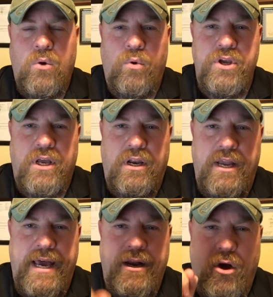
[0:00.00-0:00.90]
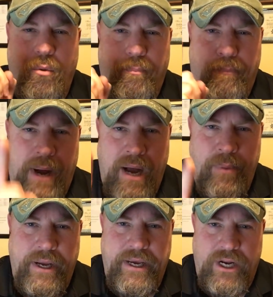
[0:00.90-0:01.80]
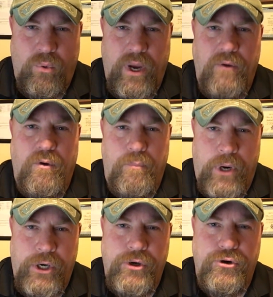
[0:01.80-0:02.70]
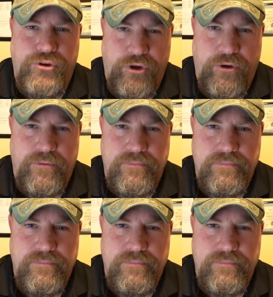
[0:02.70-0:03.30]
Well, you let Obama get away with murder too.